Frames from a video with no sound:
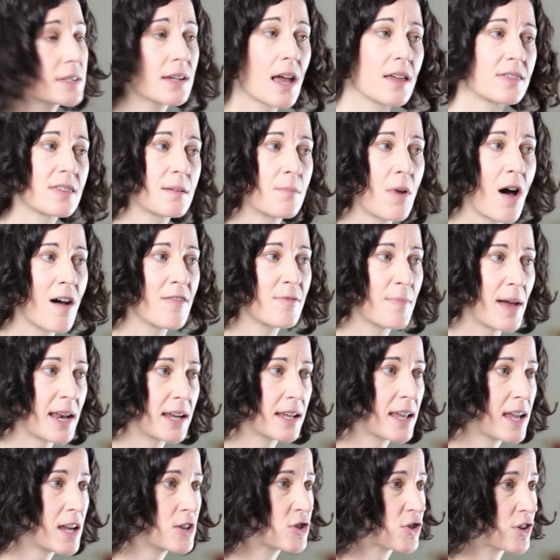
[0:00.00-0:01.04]
get them off
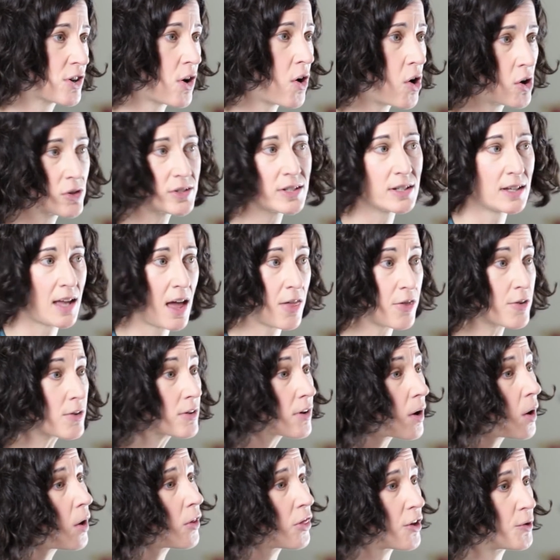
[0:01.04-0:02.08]
medication altogether,
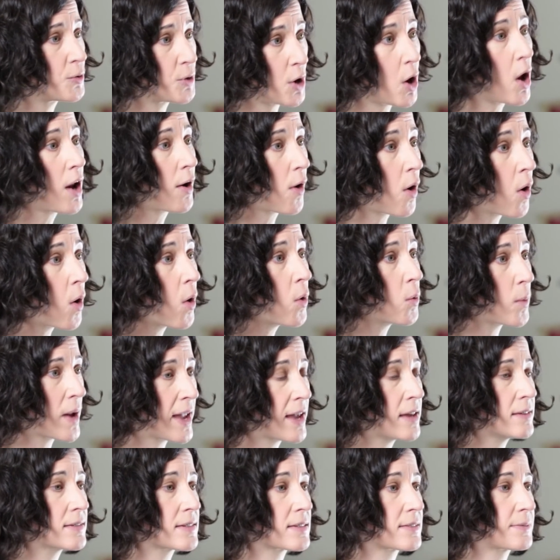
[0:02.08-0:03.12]
although not
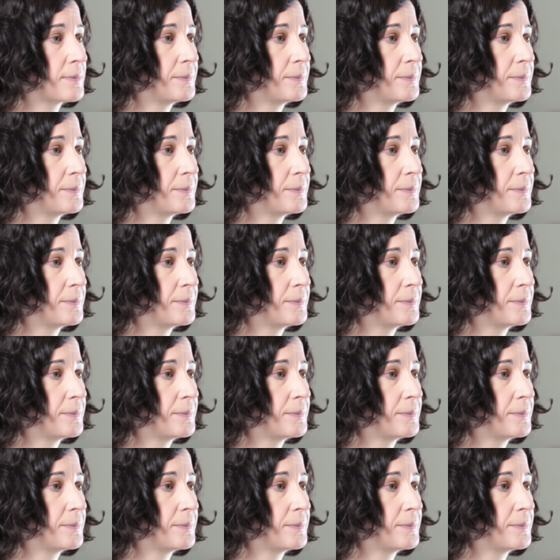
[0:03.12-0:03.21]
always.